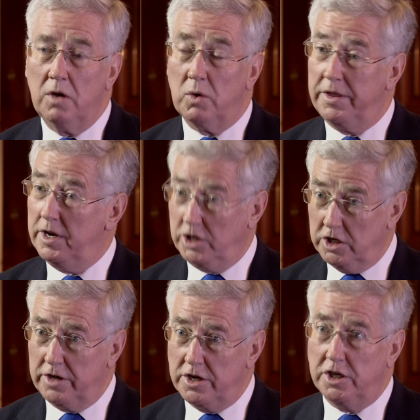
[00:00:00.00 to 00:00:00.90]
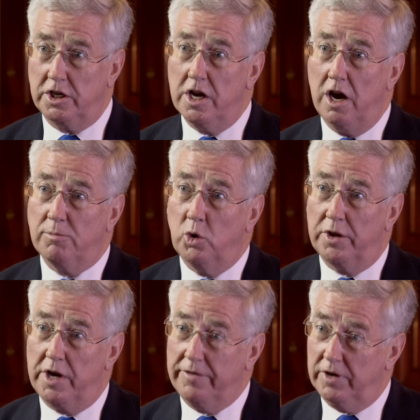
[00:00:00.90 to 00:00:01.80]
Well, they, they need it now more
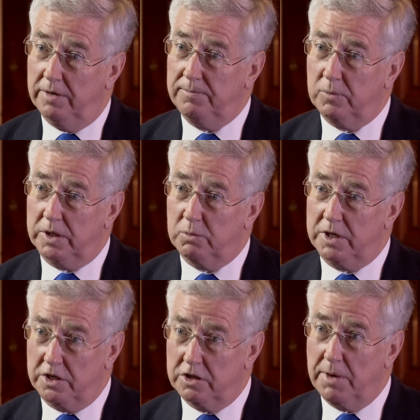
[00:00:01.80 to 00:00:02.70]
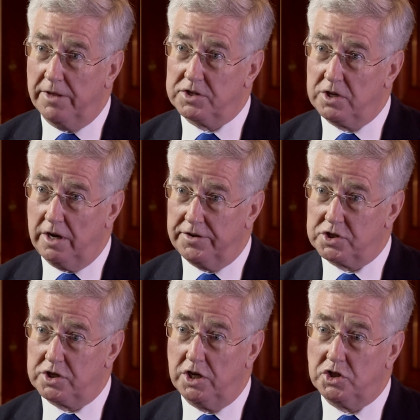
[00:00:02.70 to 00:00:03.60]
than ever. We, we need them. Other, other
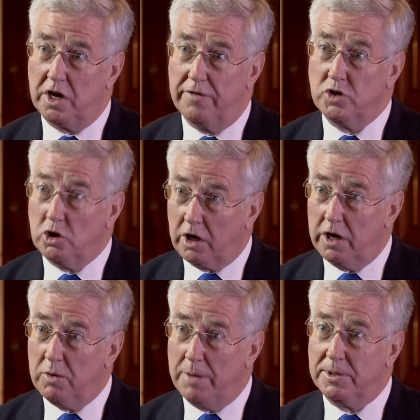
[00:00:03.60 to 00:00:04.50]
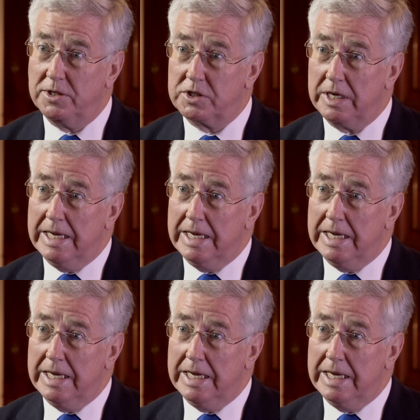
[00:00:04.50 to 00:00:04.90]
states have nuclear weapons.